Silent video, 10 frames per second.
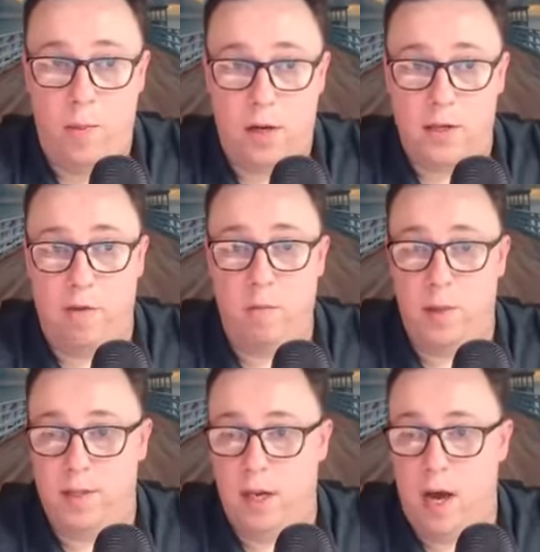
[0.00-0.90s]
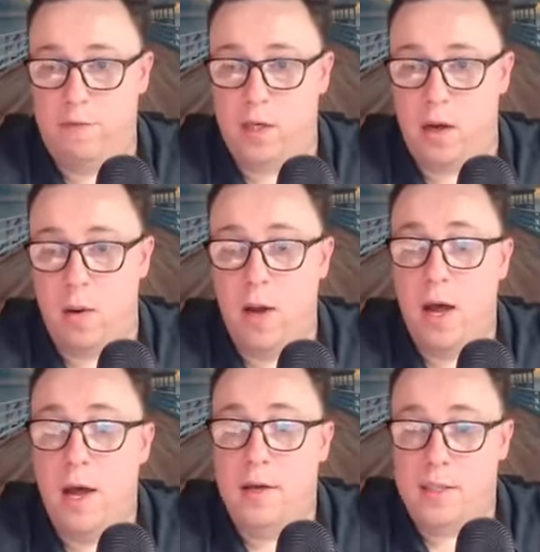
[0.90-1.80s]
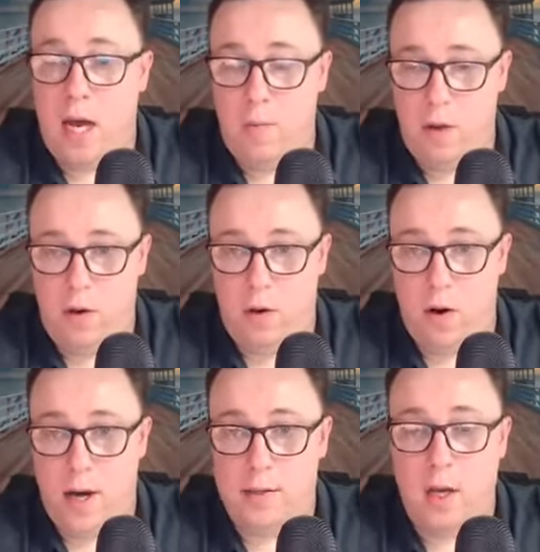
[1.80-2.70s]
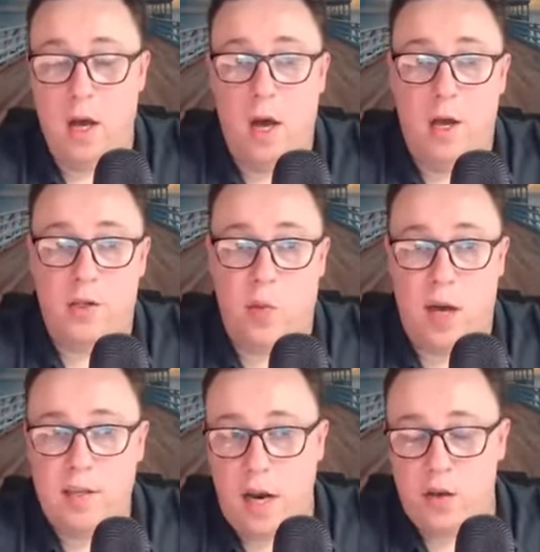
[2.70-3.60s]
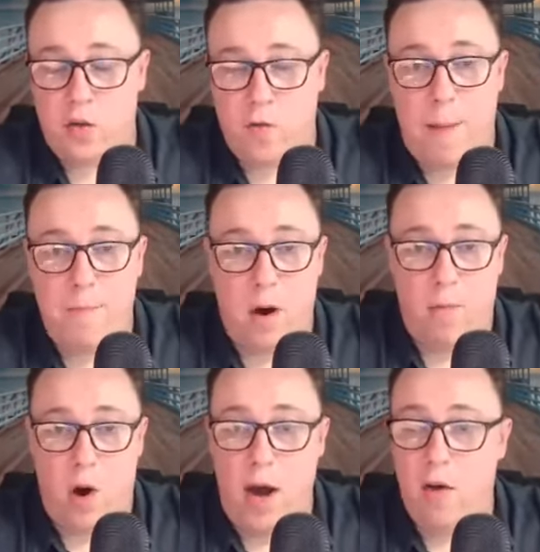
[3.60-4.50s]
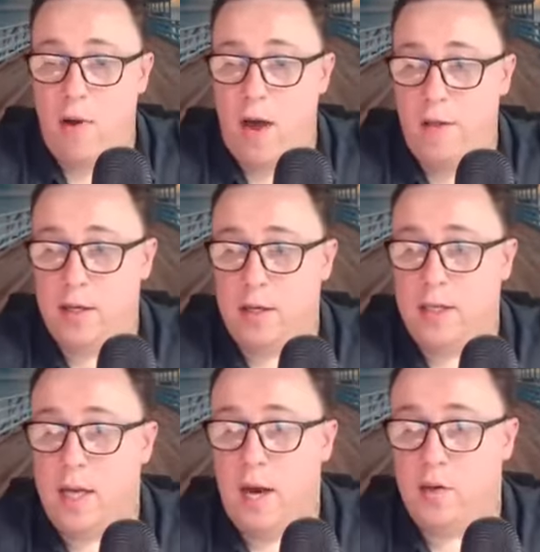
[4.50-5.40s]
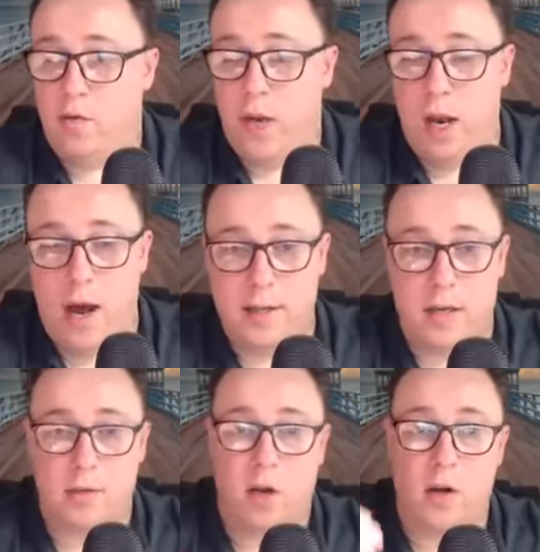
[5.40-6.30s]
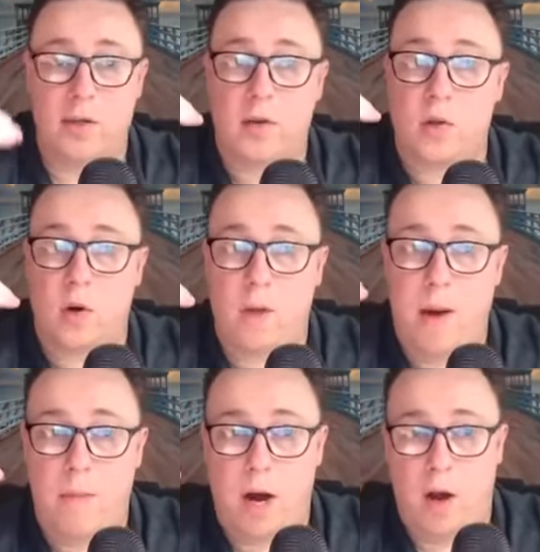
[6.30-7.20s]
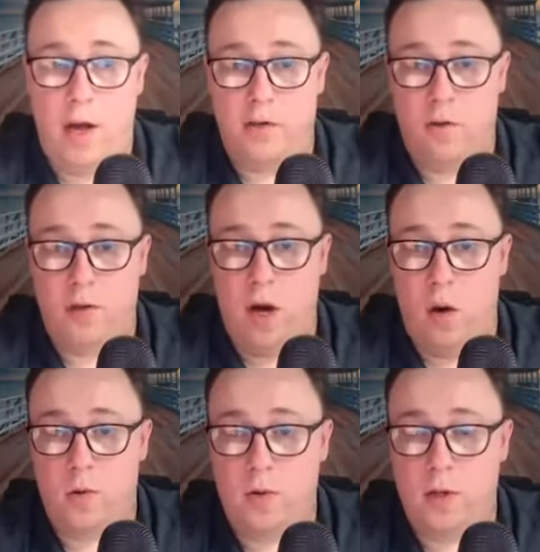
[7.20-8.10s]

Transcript: I have a busy lifestyle. Same with you guys. So when I started to wrap my mind around this, I started to realize that as long as I was talking about my clients' results,